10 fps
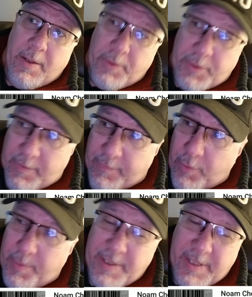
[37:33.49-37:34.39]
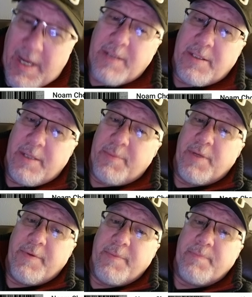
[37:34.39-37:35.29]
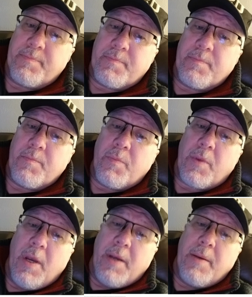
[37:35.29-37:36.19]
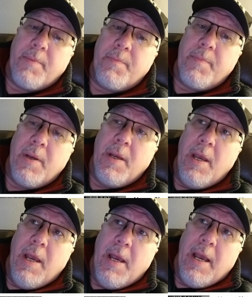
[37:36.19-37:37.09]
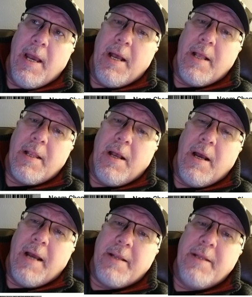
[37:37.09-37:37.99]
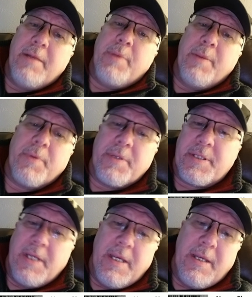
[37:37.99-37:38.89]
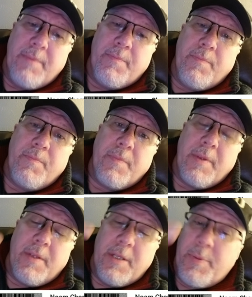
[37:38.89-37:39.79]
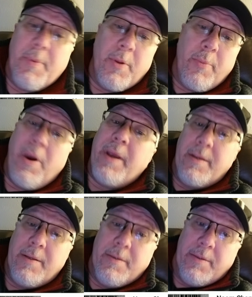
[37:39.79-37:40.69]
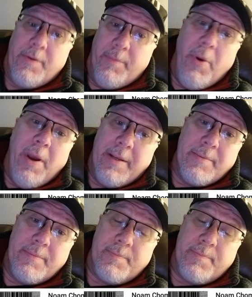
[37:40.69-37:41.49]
Those are the four basic concepts of it. Okay? And I needed people to see these people are bright. They're bright.